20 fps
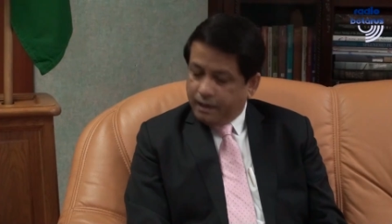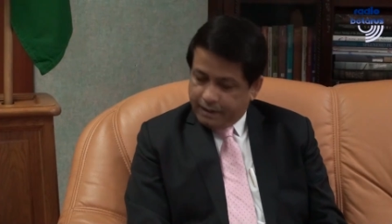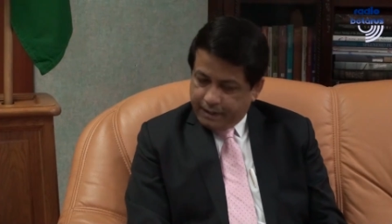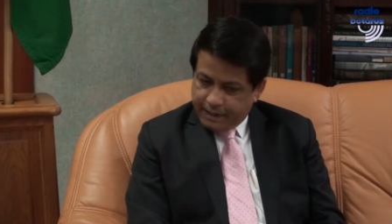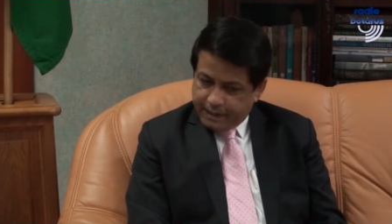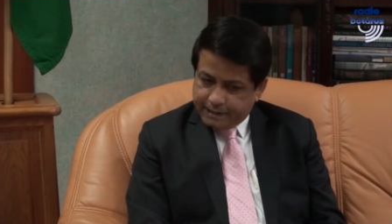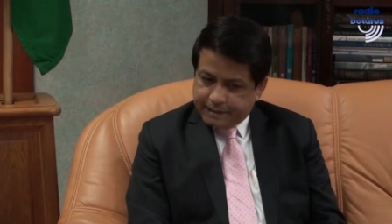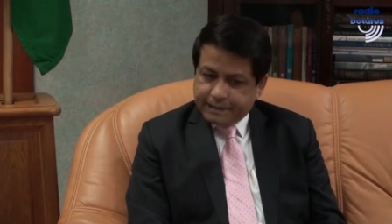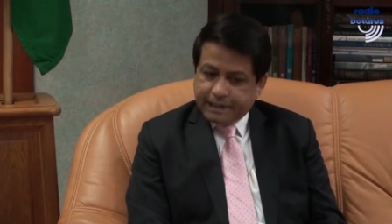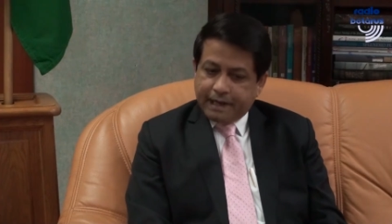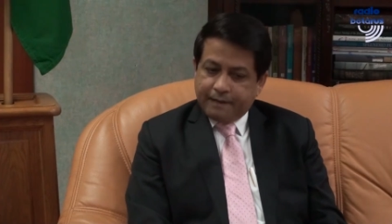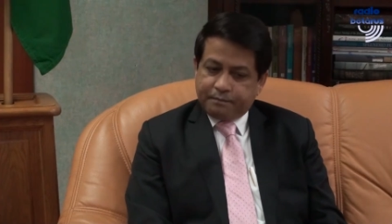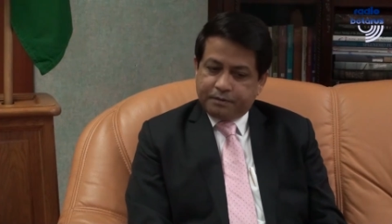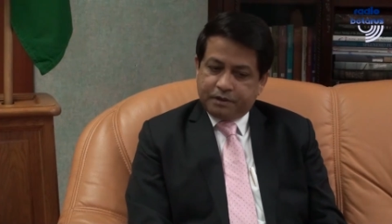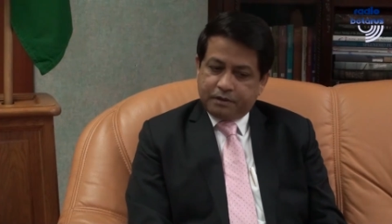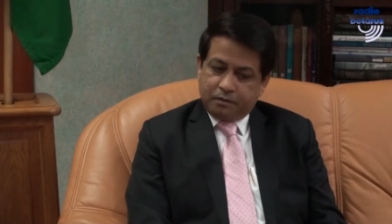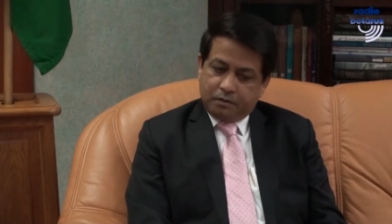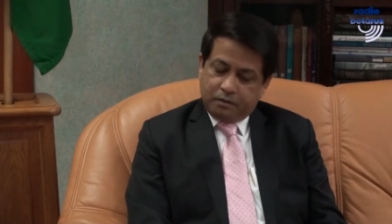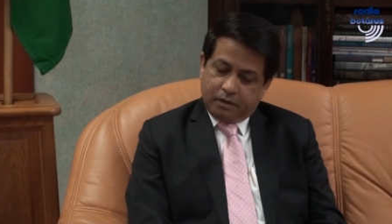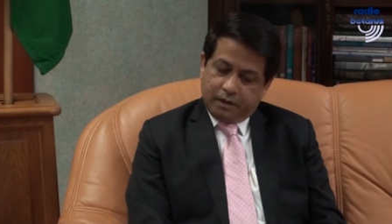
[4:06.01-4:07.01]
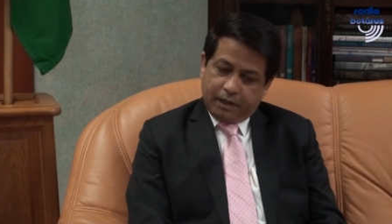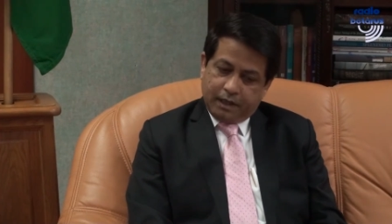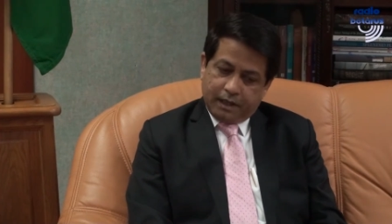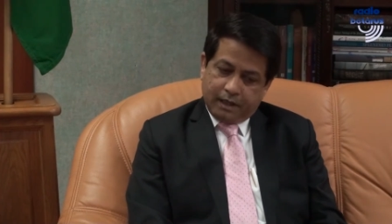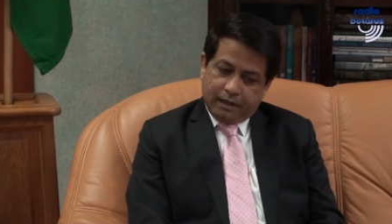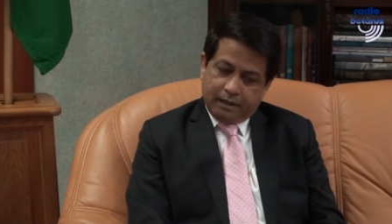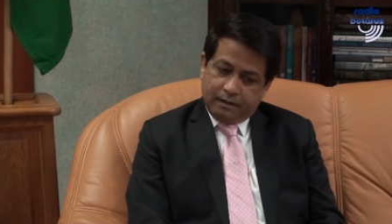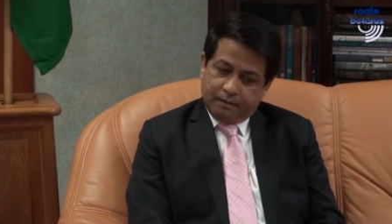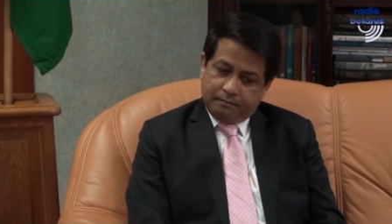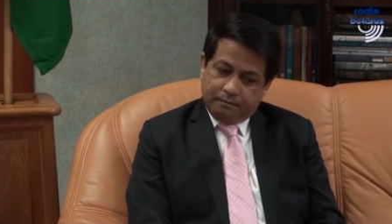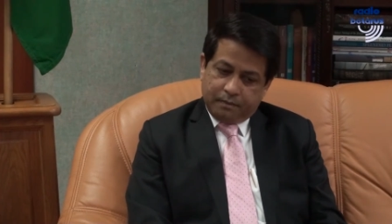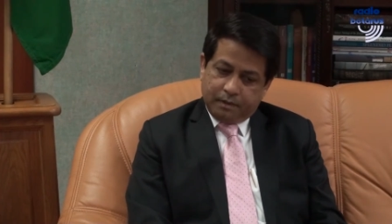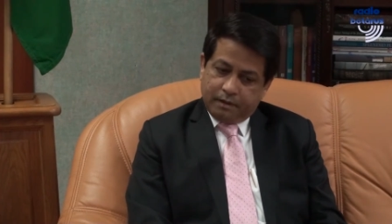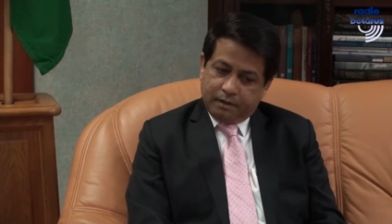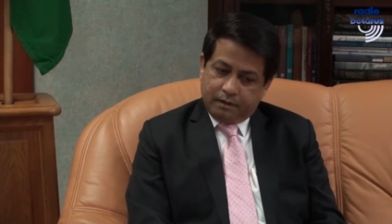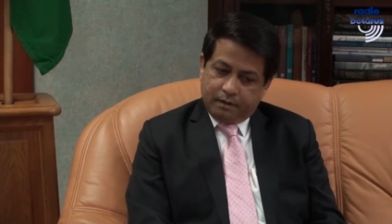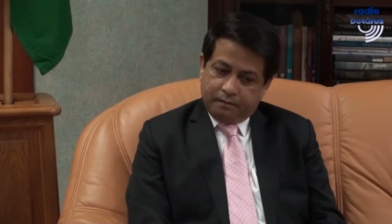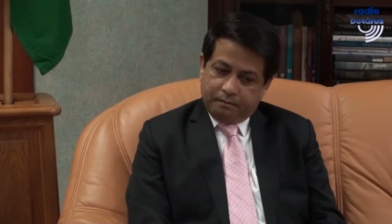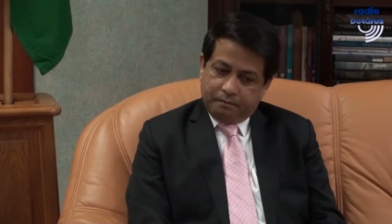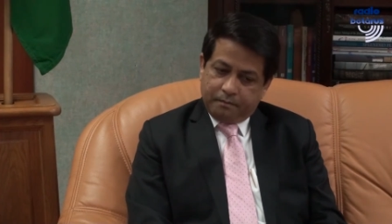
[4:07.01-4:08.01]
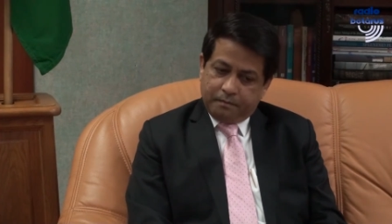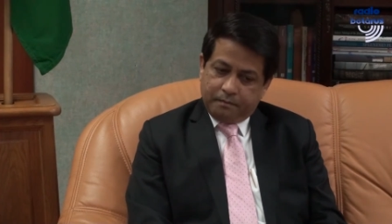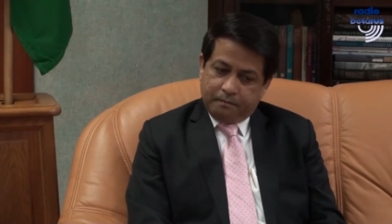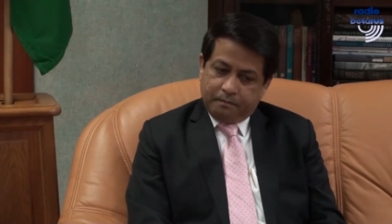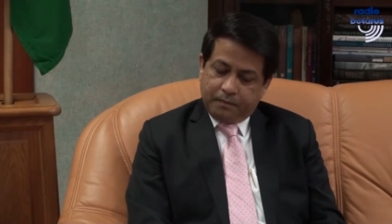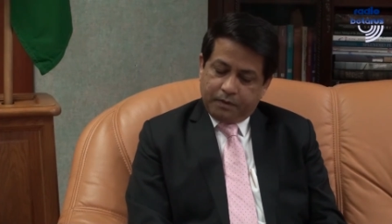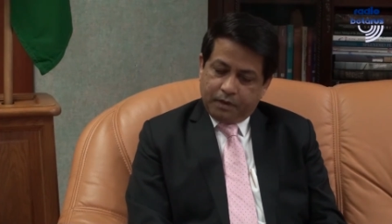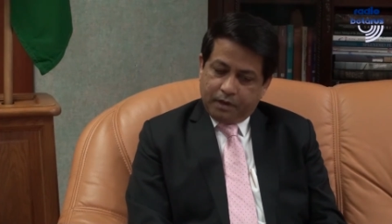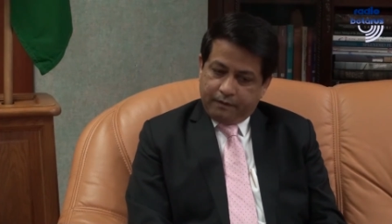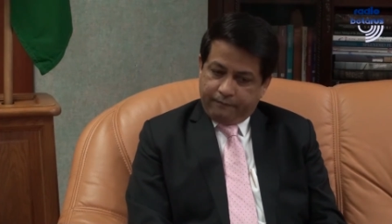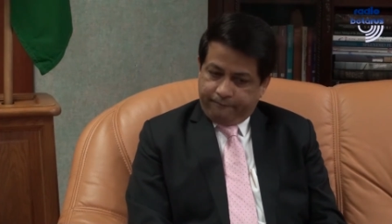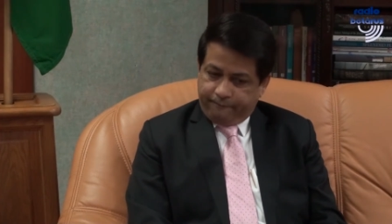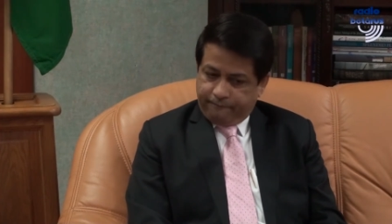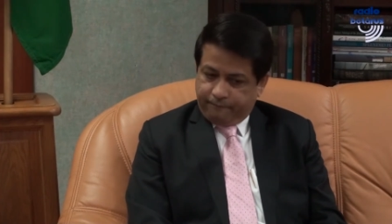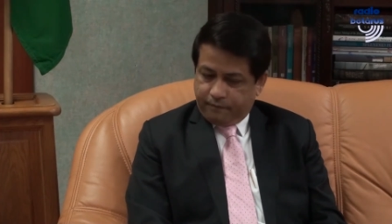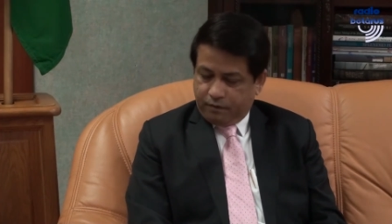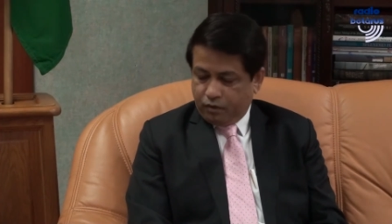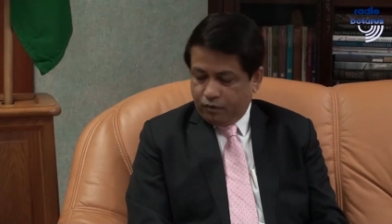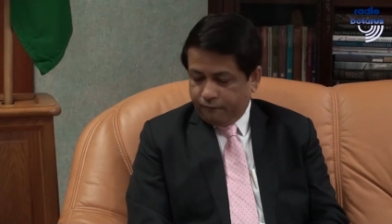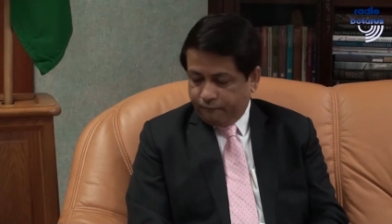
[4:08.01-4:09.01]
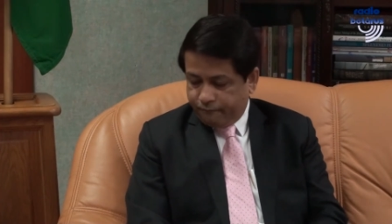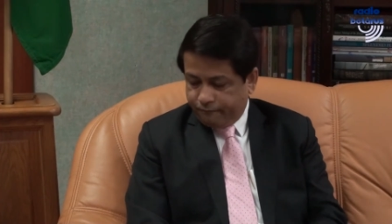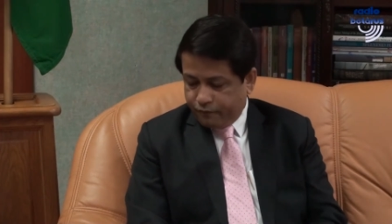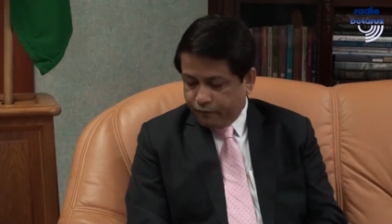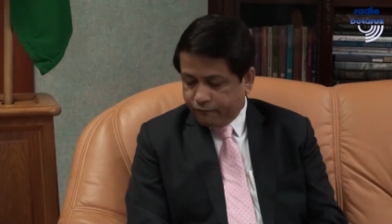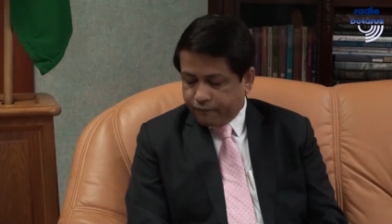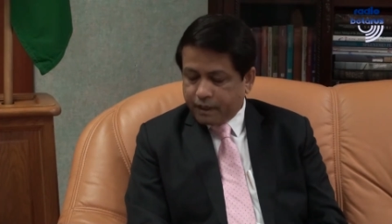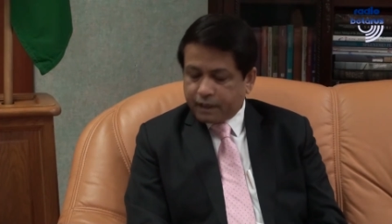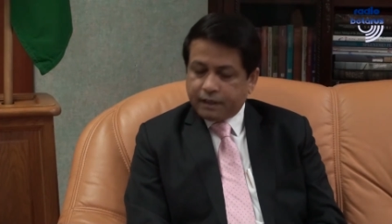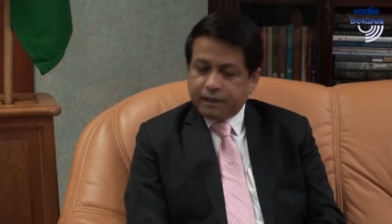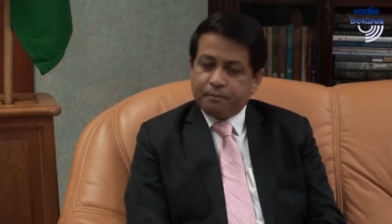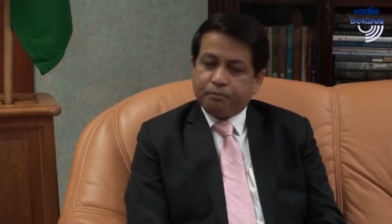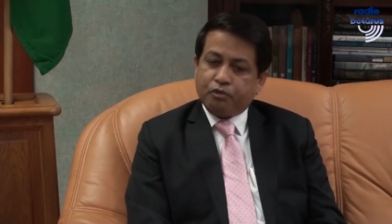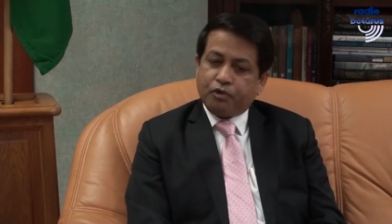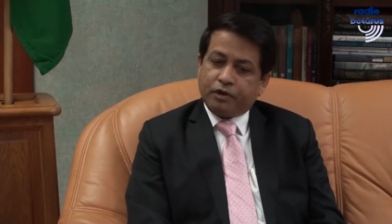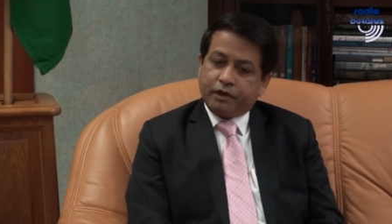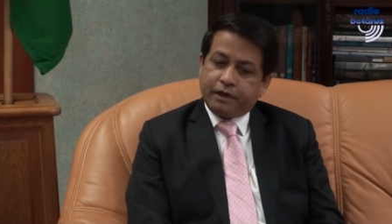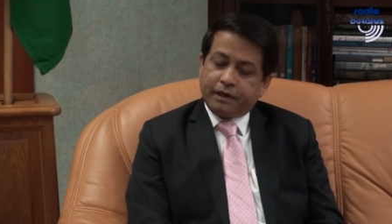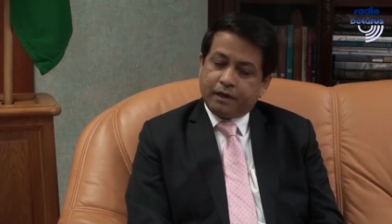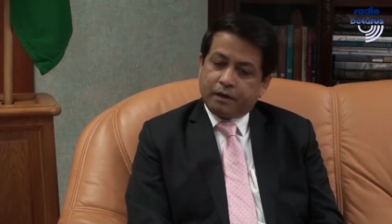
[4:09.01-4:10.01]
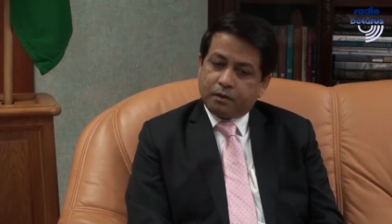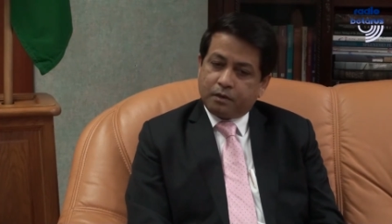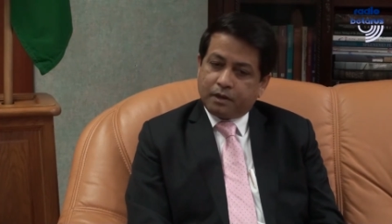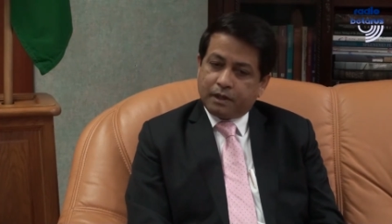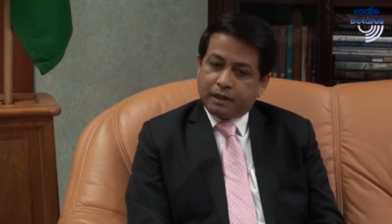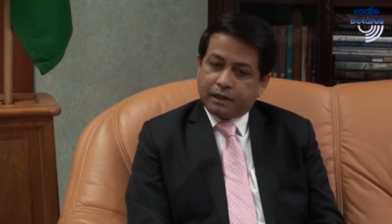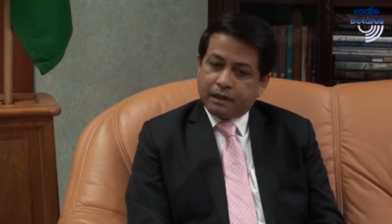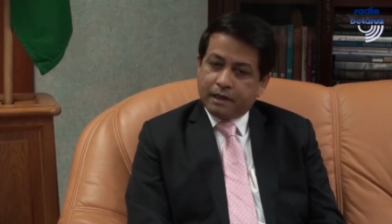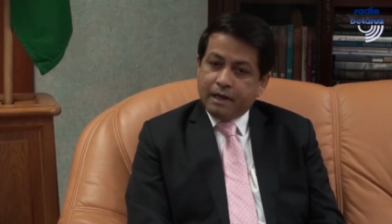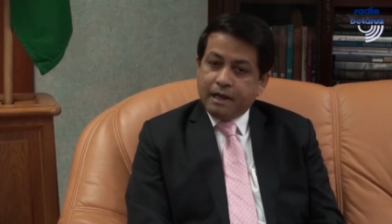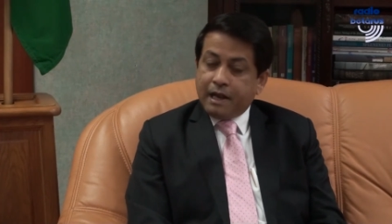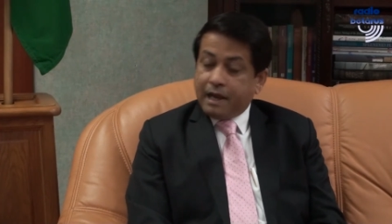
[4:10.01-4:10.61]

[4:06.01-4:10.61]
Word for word: Yes, absolutely. Uh, uh, you, have, you, have, you have rightly pointed out that.